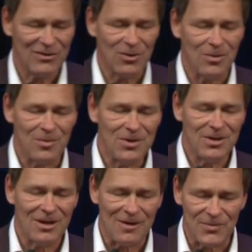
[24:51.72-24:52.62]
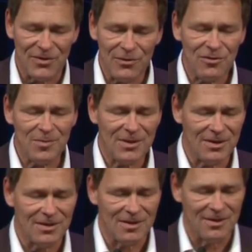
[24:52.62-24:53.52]
so uh, we, um, this used to be
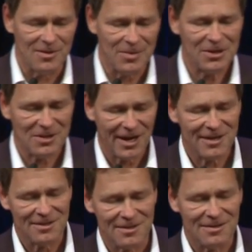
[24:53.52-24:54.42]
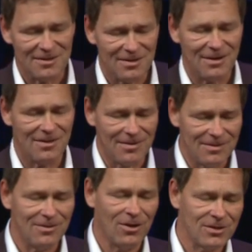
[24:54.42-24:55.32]
the, uh, the big titan
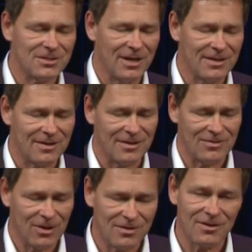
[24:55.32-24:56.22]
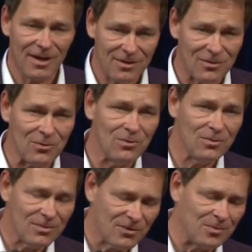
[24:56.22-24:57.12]
launch site, uh, not the Titan
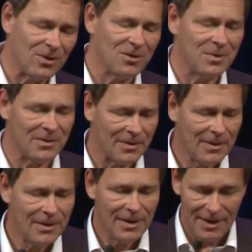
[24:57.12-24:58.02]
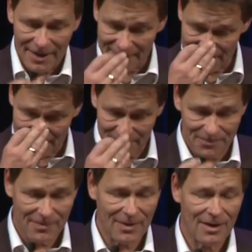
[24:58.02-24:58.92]
2, the smaller one. And,
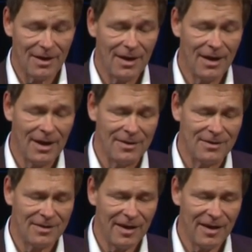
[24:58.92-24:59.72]
um, and it,